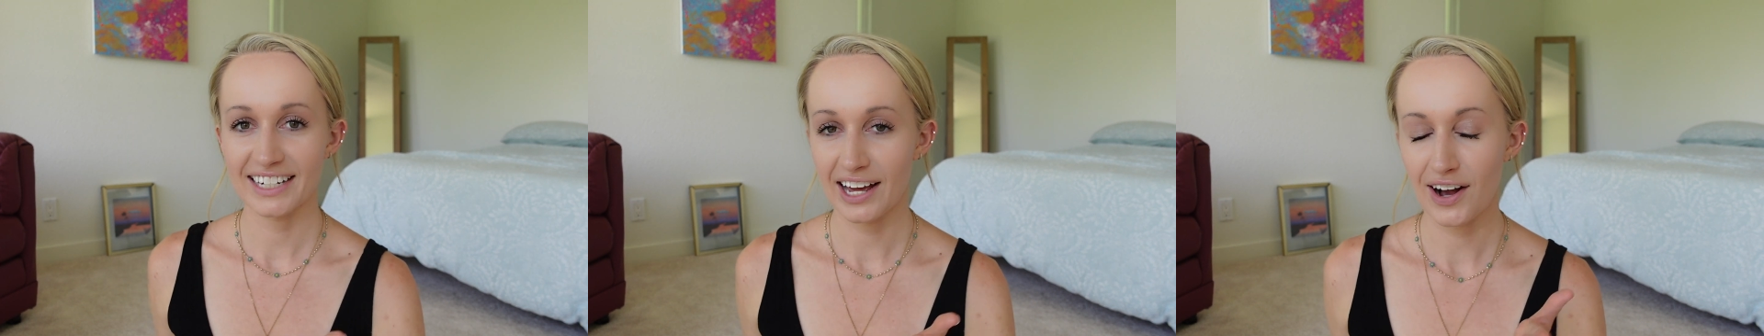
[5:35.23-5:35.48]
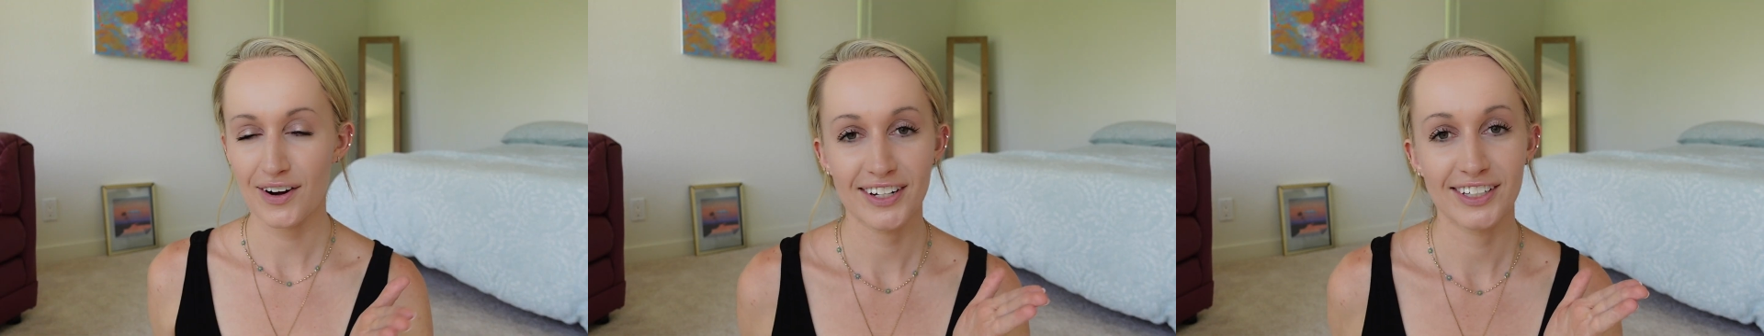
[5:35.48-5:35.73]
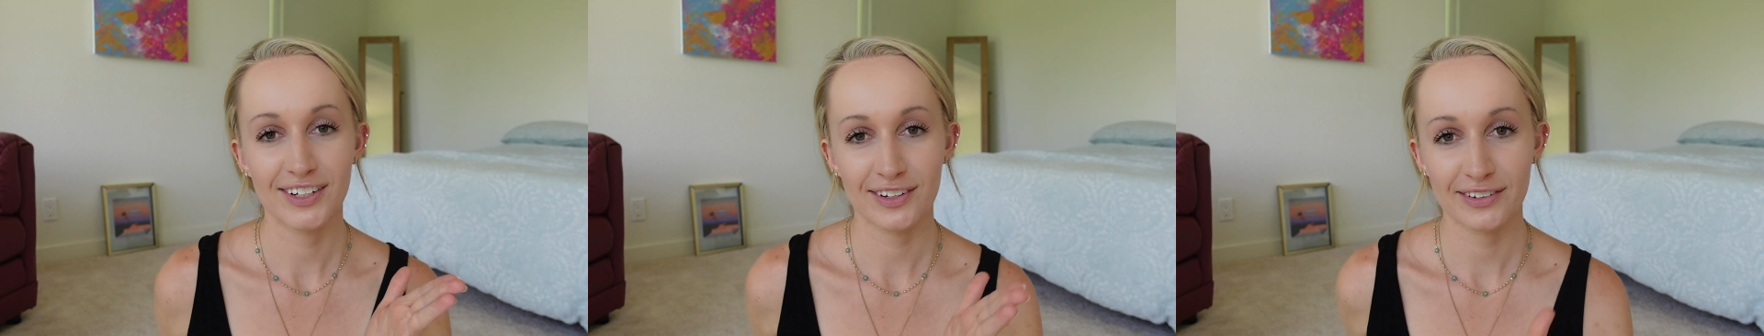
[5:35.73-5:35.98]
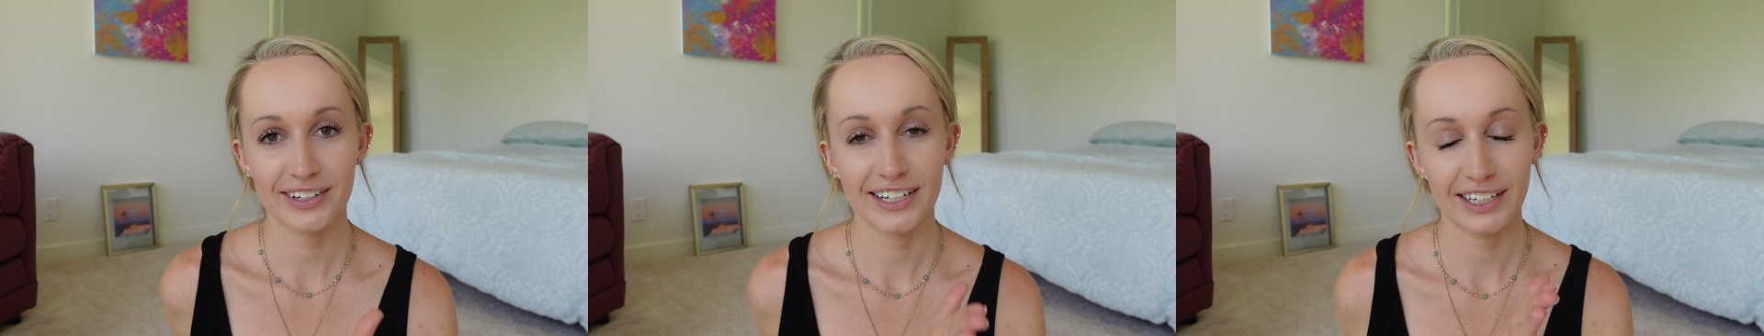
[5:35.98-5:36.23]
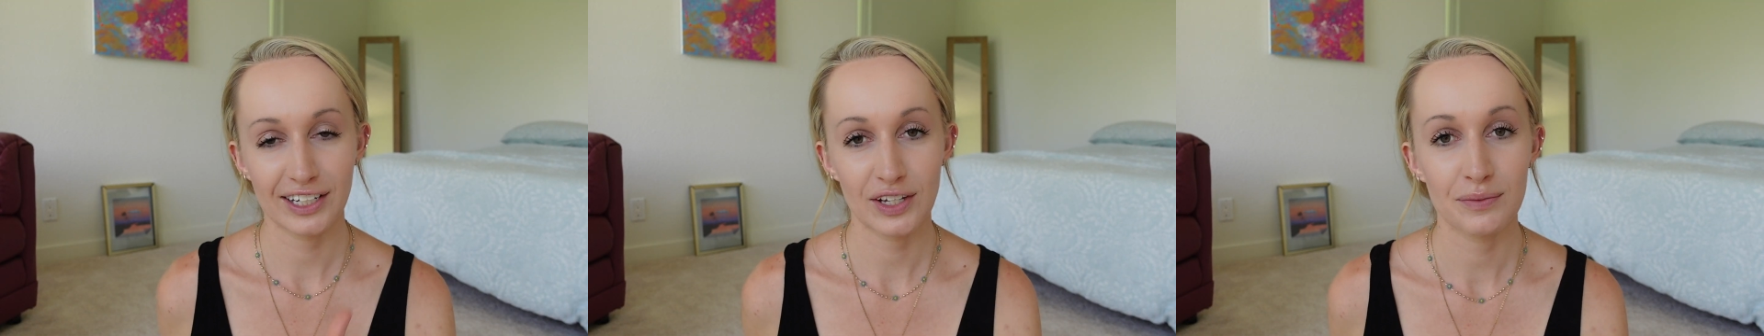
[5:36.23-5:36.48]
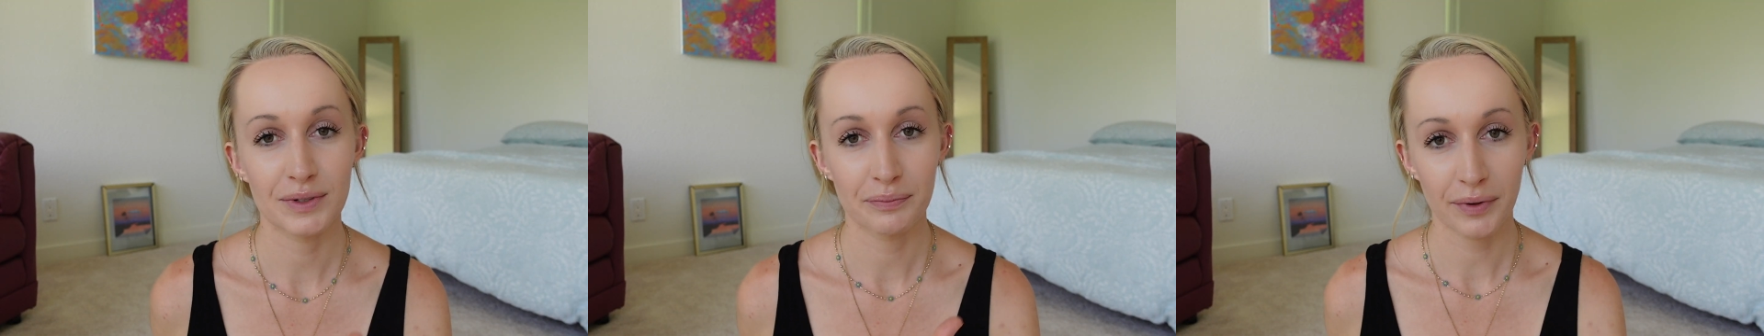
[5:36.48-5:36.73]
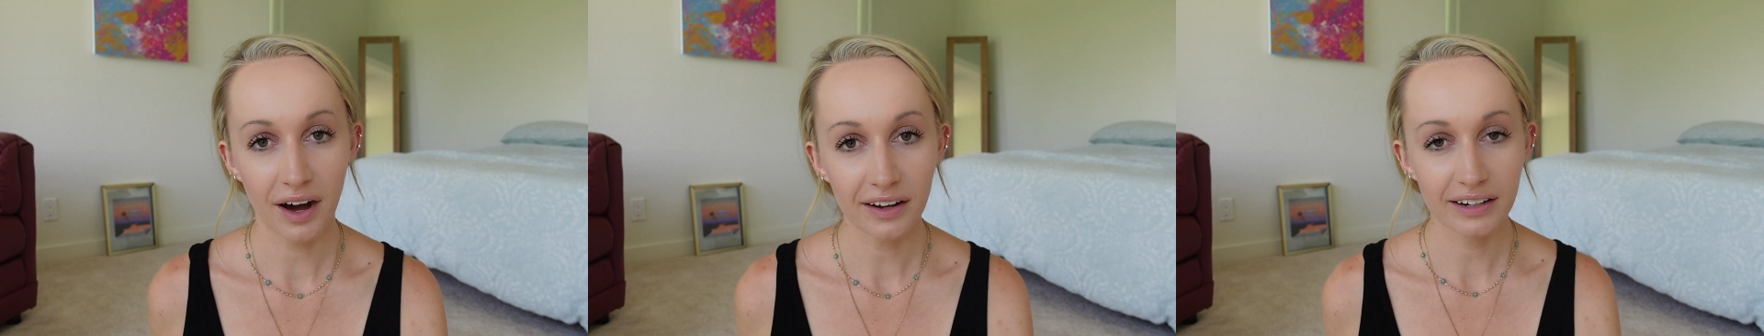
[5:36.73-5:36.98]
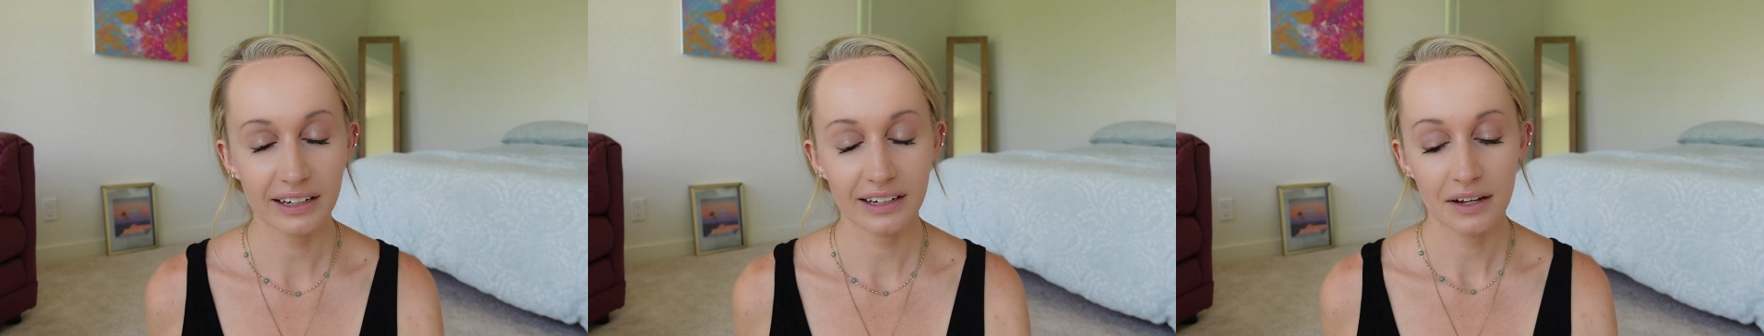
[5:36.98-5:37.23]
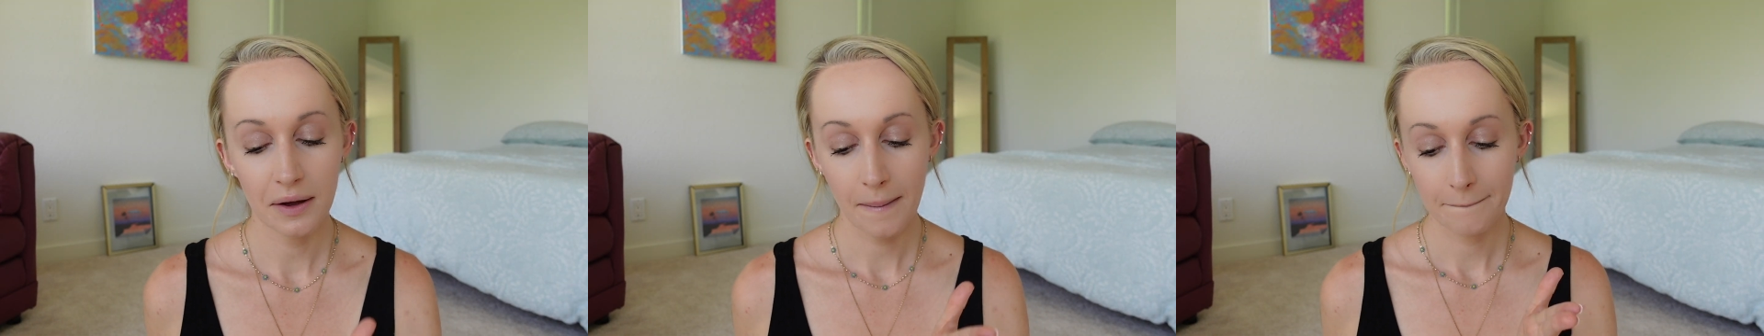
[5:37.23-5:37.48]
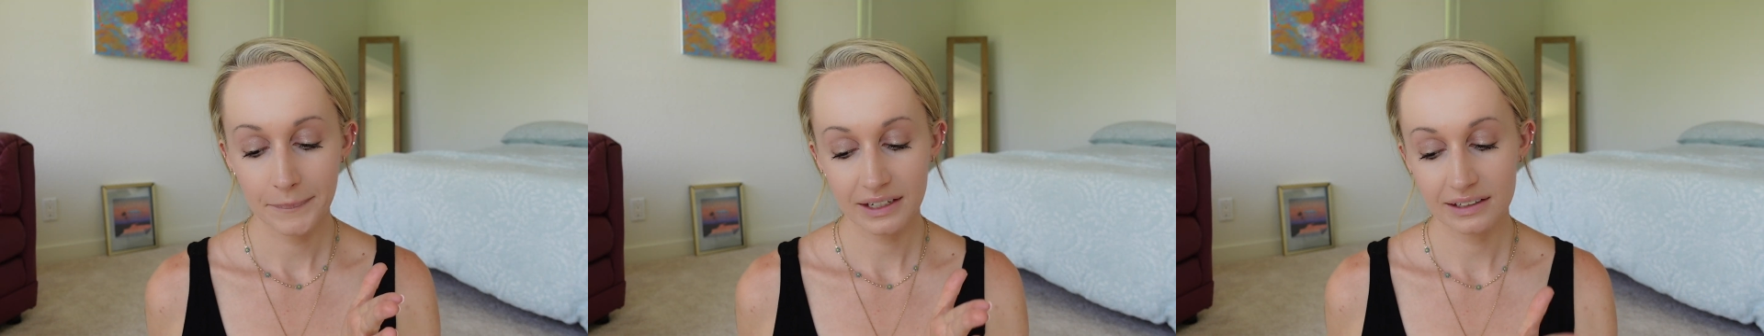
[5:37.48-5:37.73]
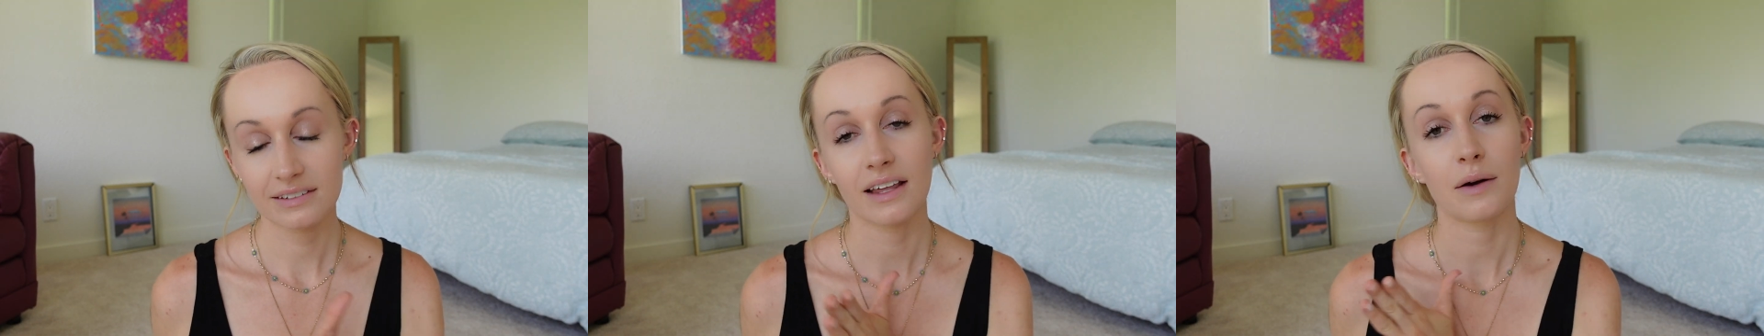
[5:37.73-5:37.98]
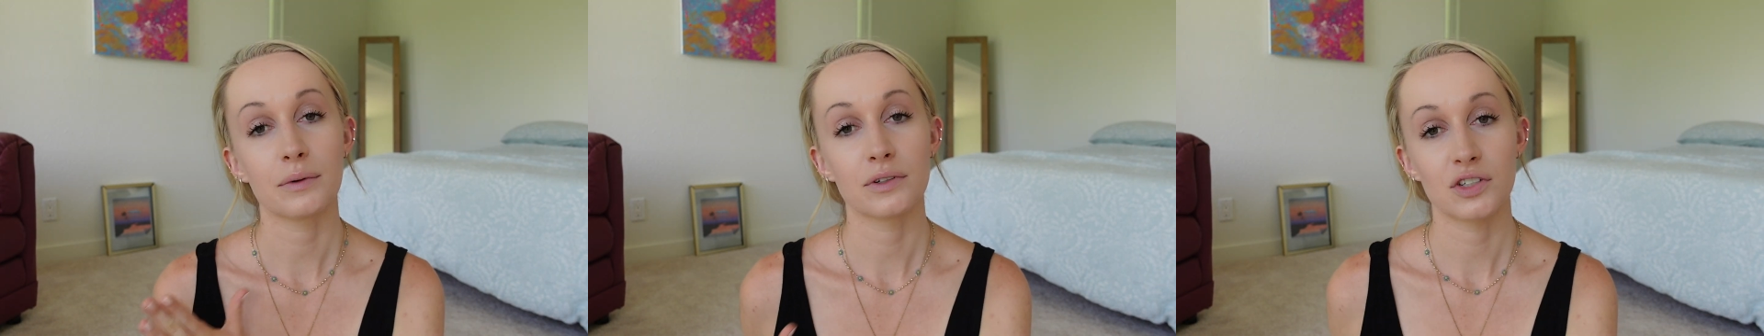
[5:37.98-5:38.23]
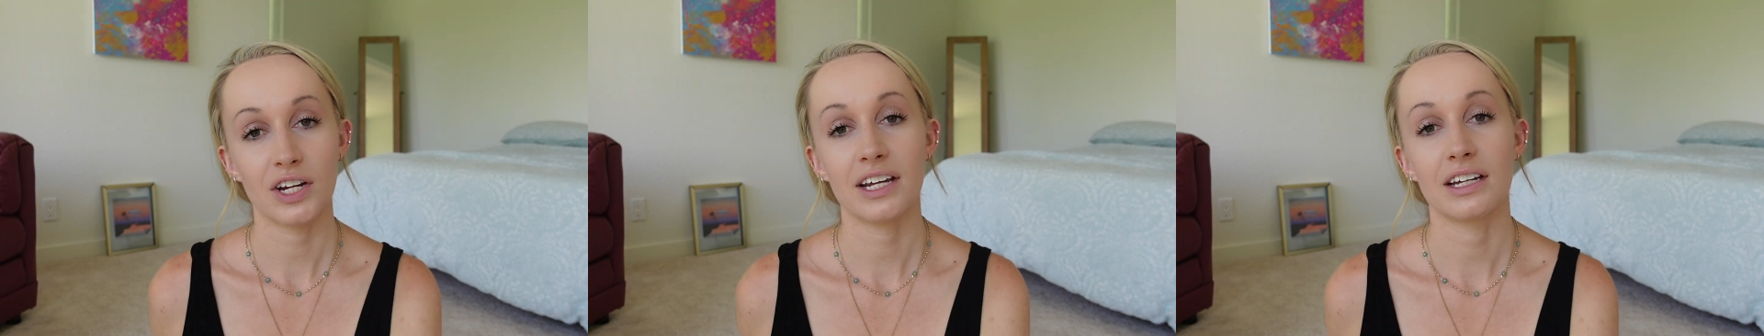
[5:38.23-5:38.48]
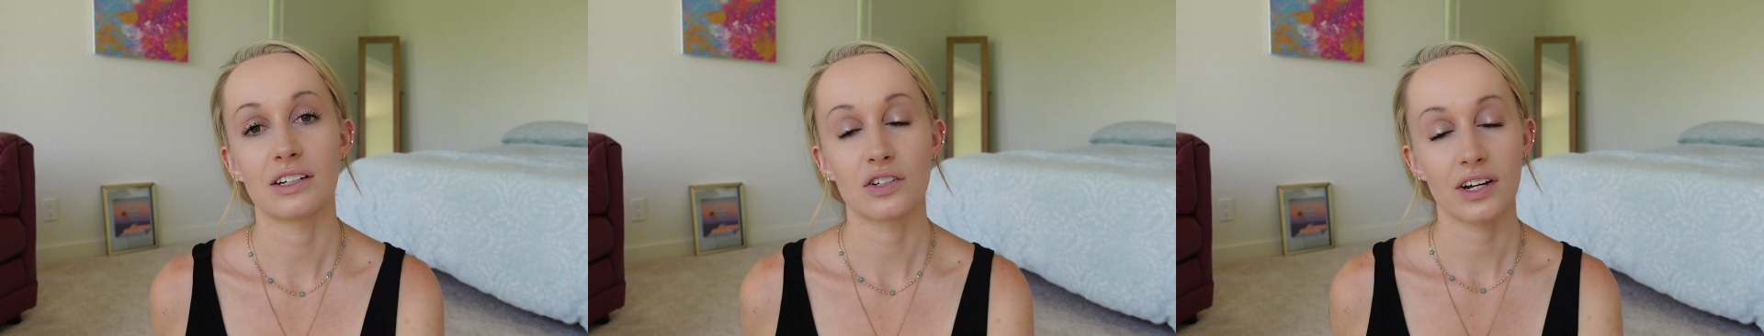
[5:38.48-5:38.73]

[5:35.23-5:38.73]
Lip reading: now in your 3D human body, because that will change.